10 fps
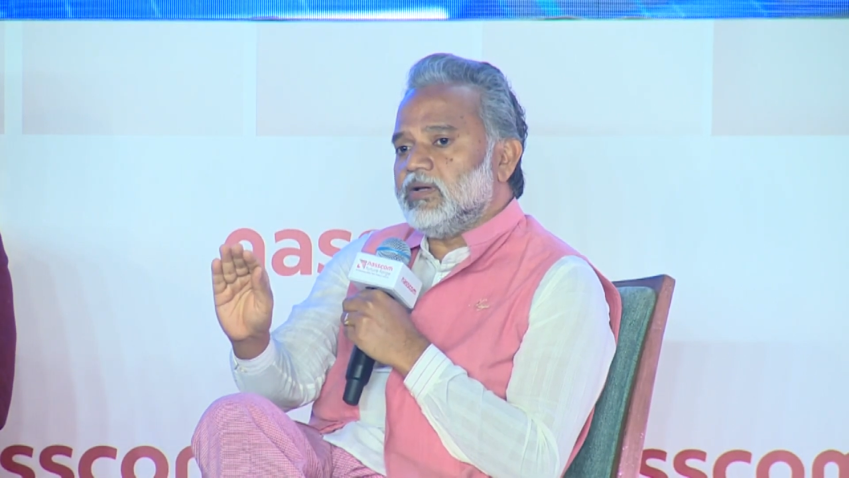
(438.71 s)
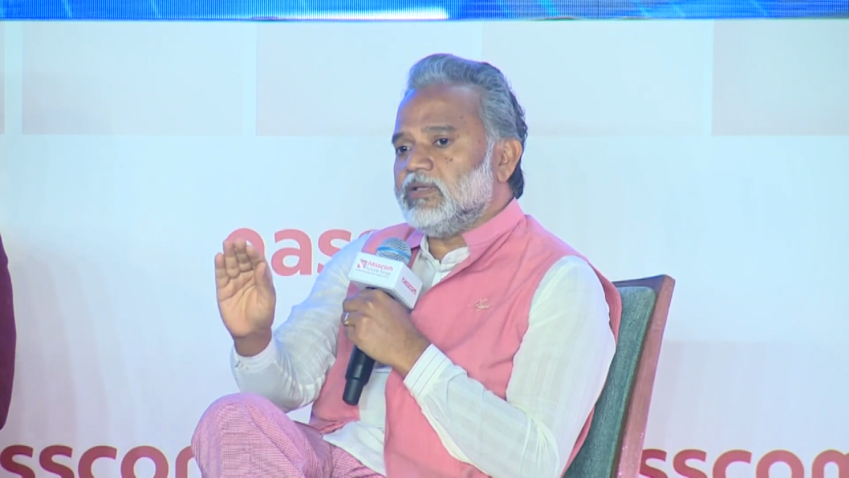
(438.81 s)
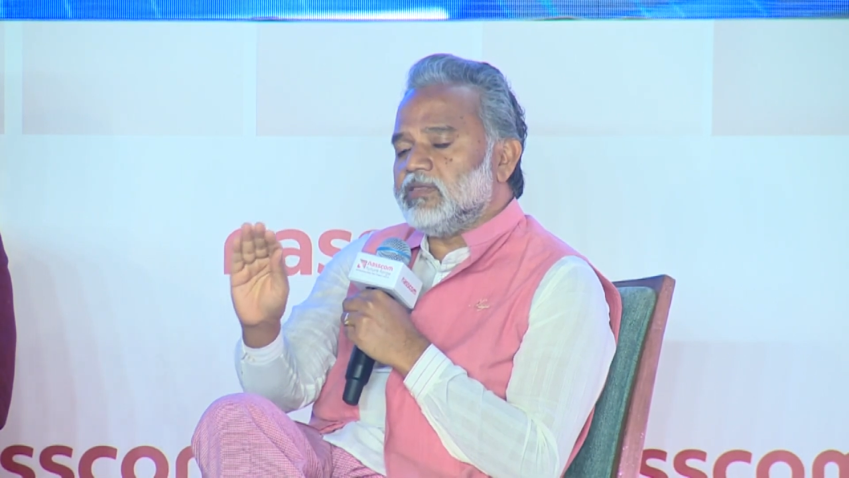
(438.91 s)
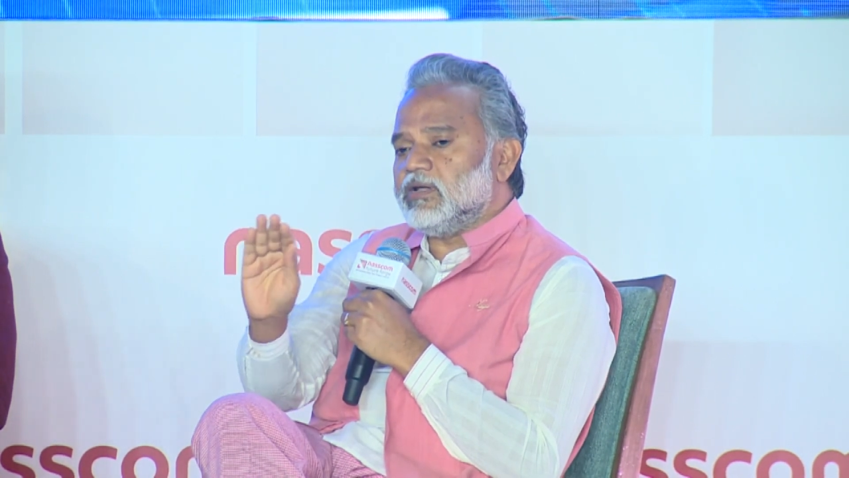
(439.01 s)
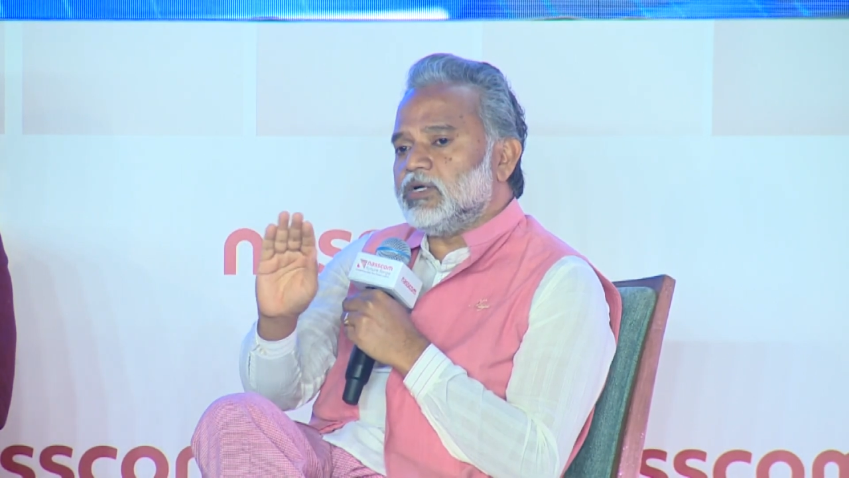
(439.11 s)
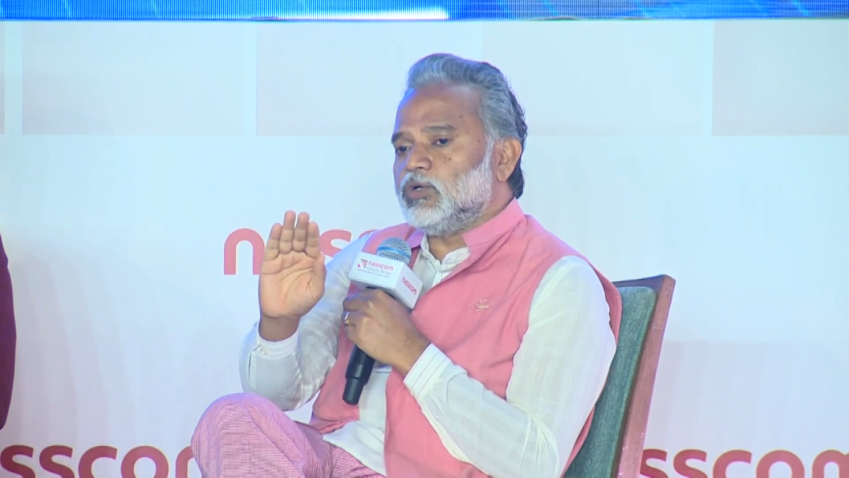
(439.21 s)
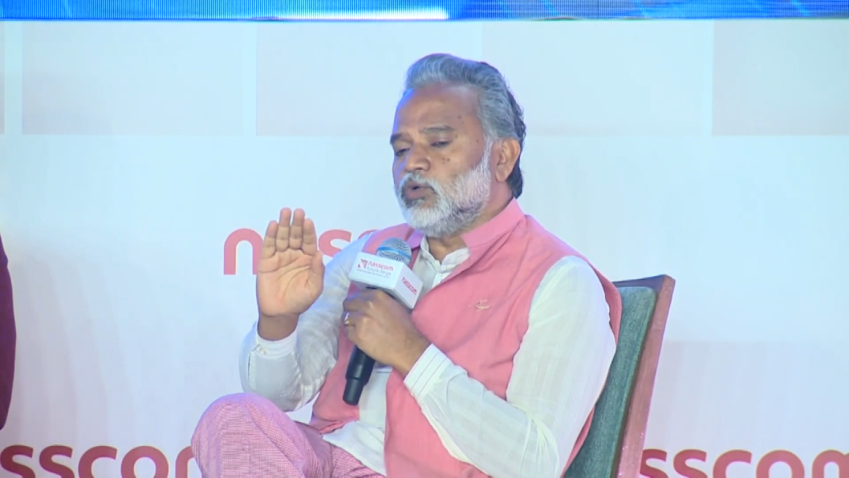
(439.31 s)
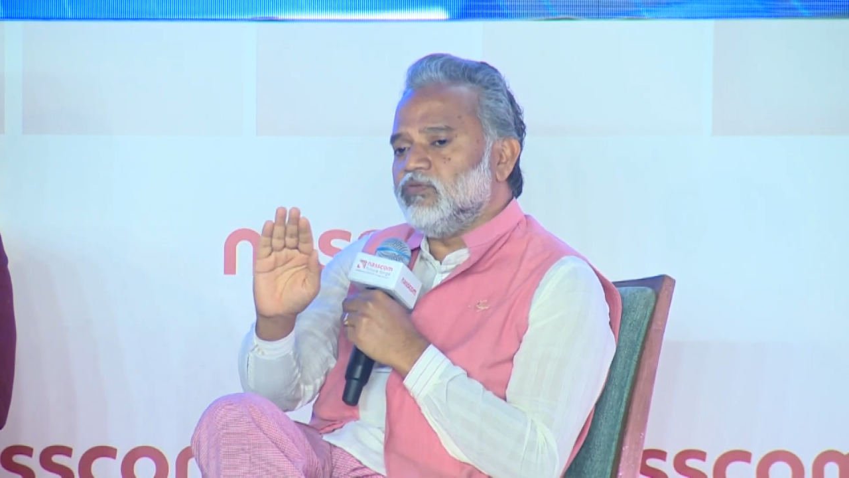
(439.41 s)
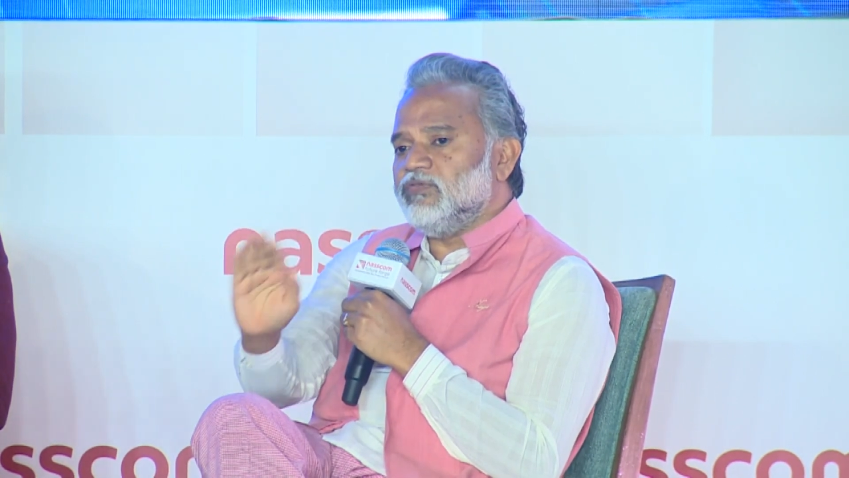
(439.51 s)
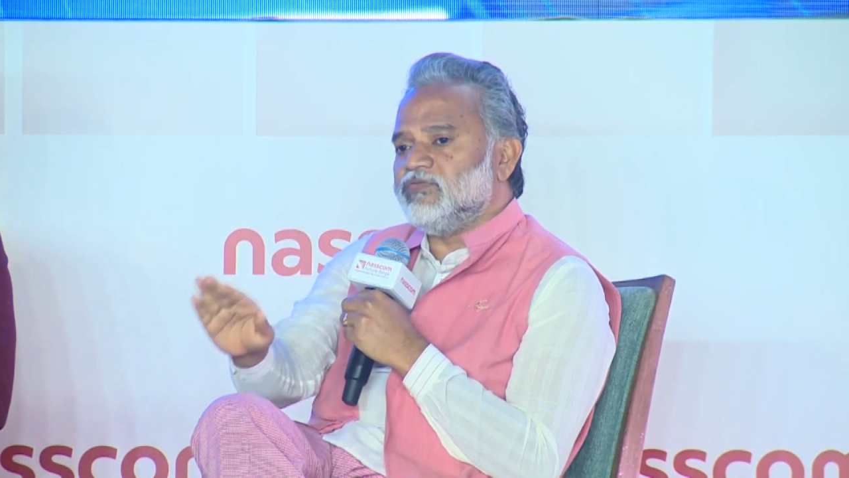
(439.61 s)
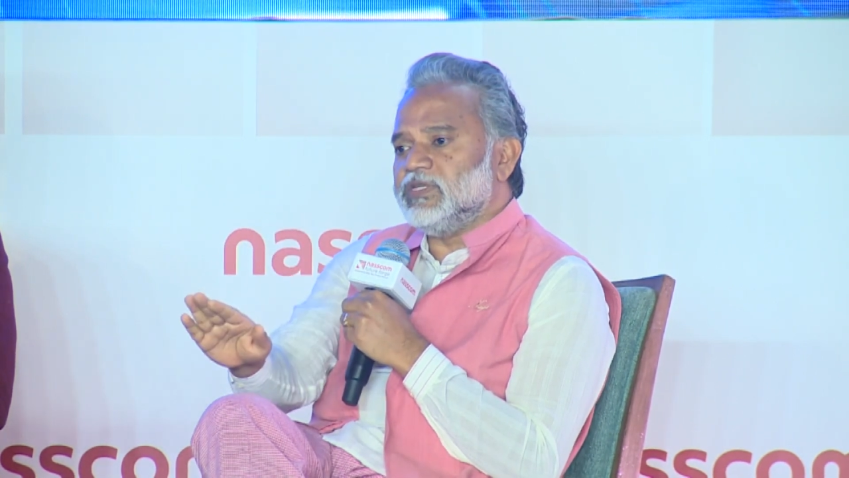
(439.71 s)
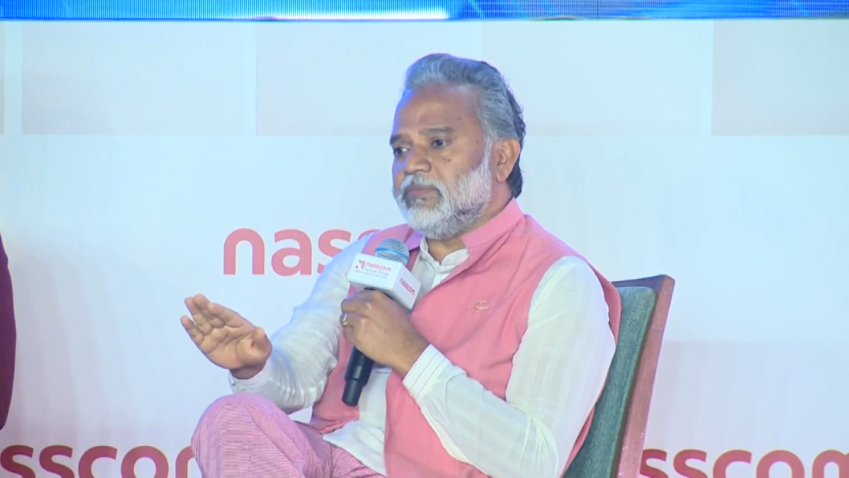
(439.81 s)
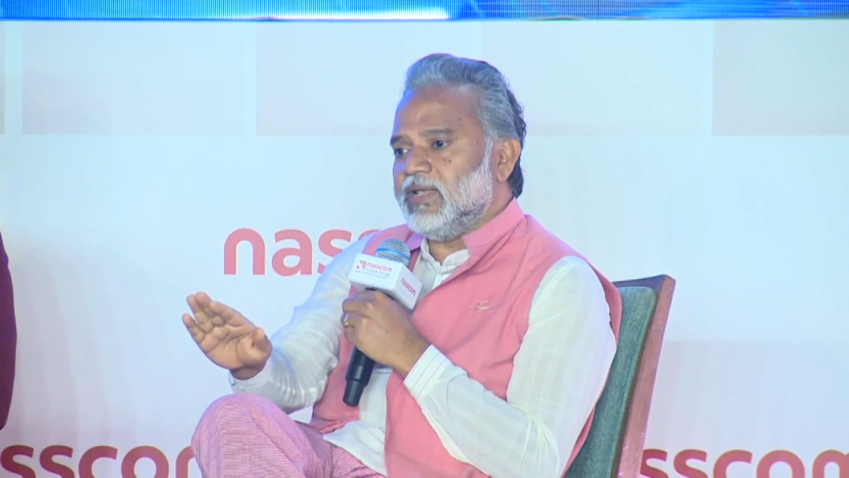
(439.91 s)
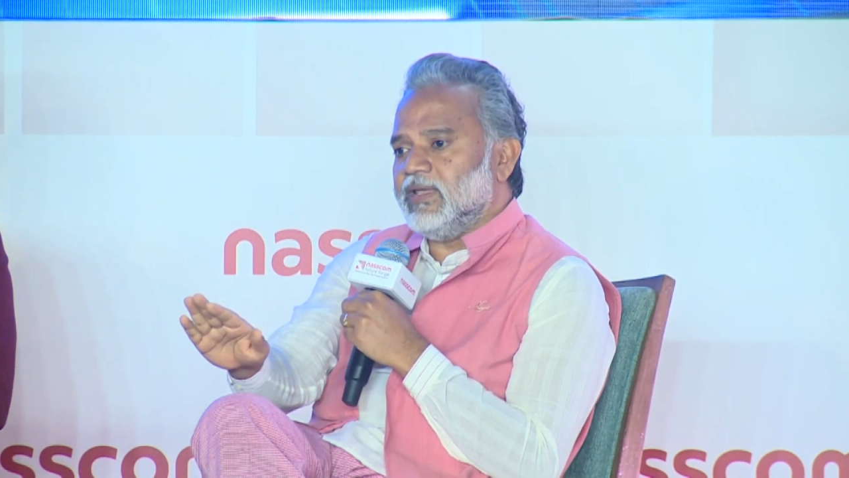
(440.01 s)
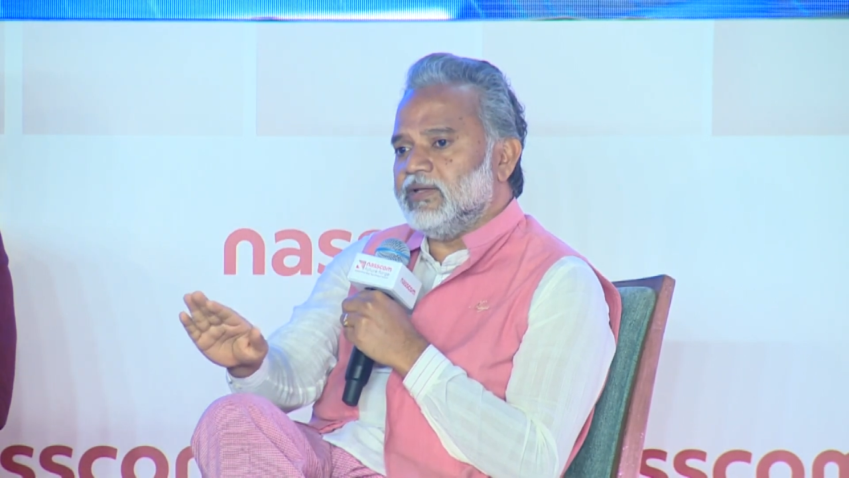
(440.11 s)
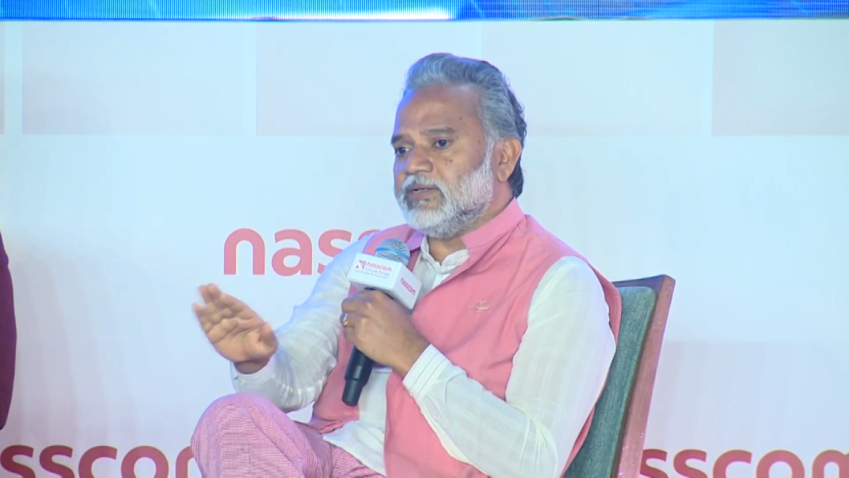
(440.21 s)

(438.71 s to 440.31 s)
there are 250 million